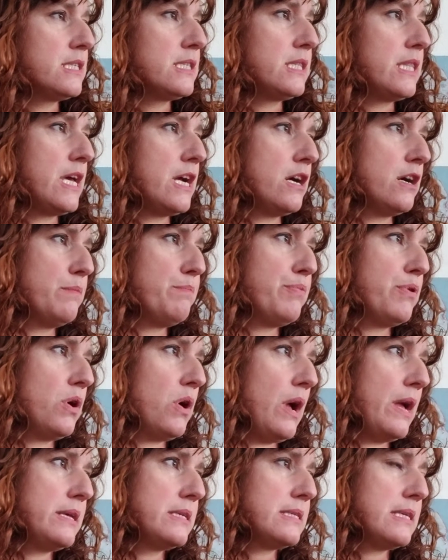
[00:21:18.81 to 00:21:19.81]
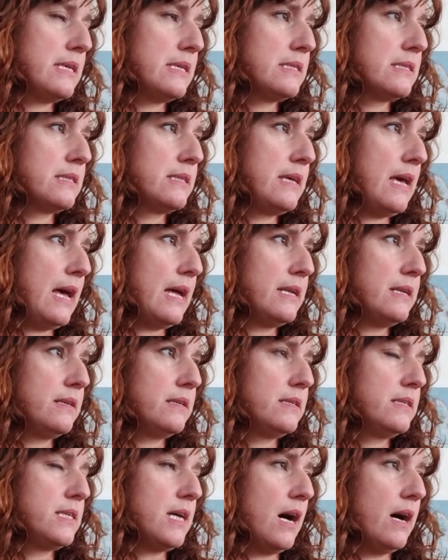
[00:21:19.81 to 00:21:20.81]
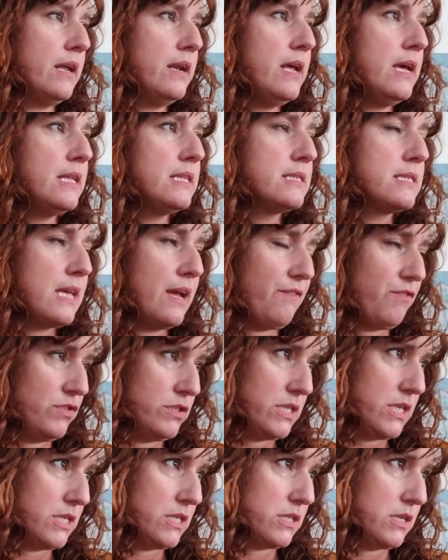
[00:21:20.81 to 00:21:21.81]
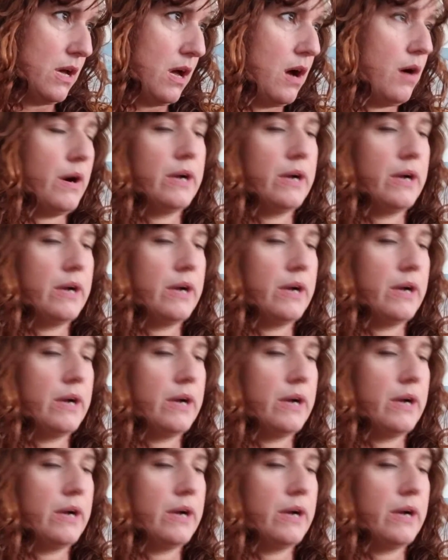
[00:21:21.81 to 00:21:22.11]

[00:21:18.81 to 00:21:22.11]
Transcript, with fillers: their prices get done in San Francisco